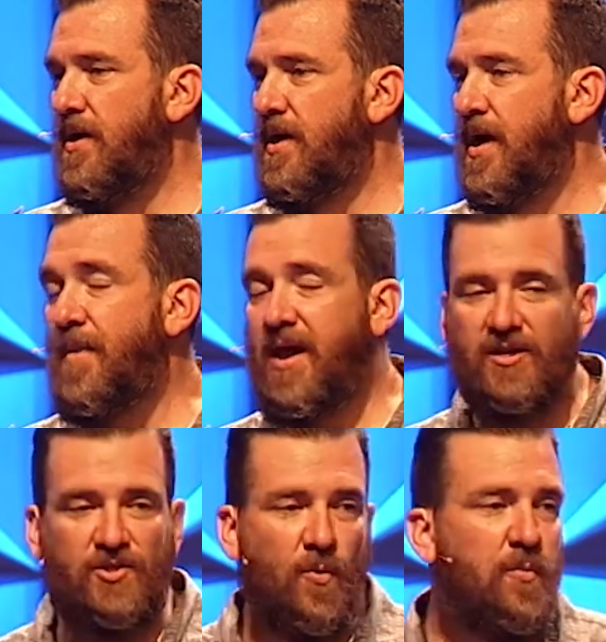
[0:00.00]
And my
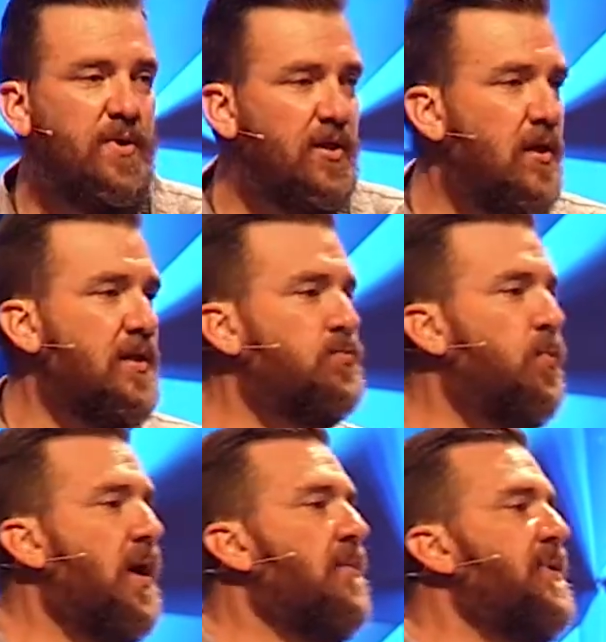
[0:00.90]
answer would be along as
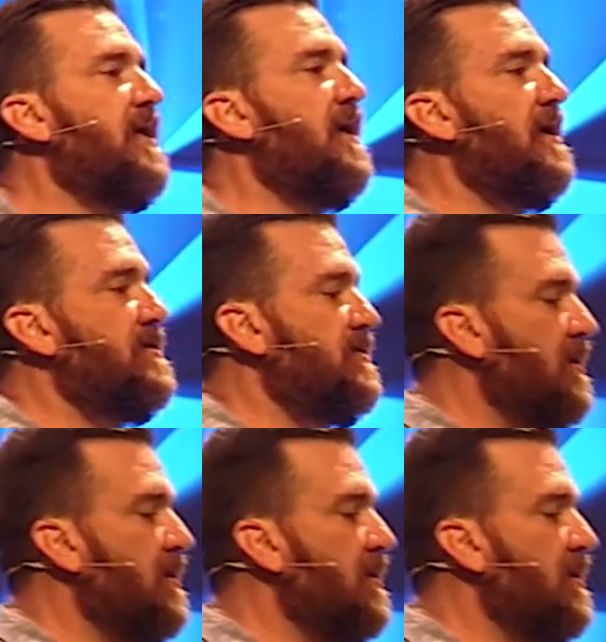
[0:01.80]
well, because